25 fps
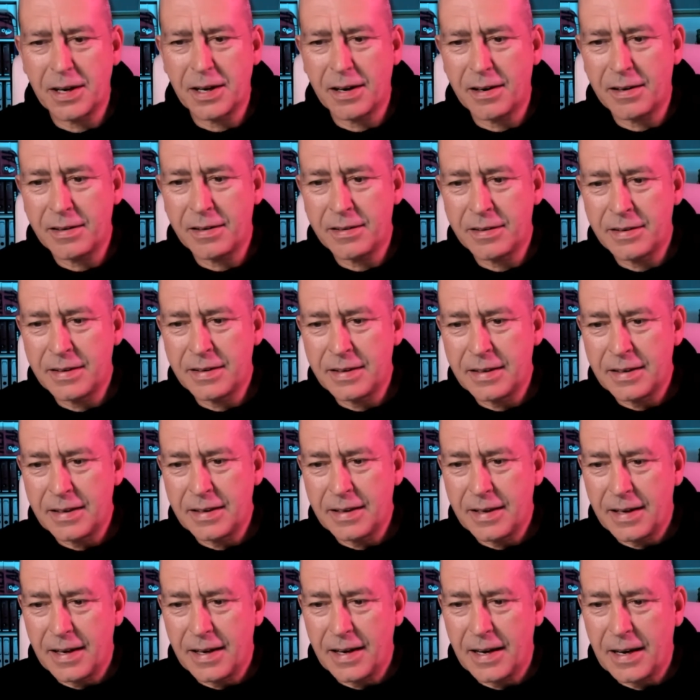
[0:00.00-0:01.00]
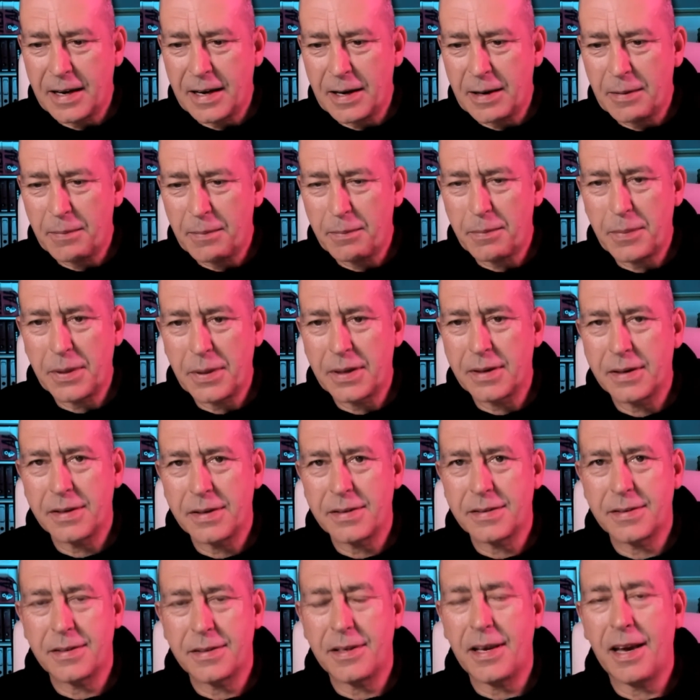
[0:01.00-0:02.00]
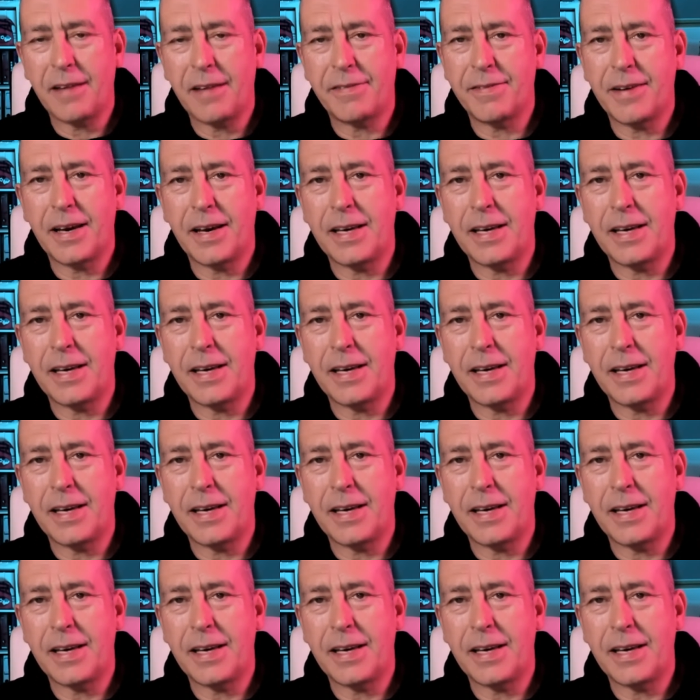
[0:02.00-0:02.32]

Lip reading: car, because the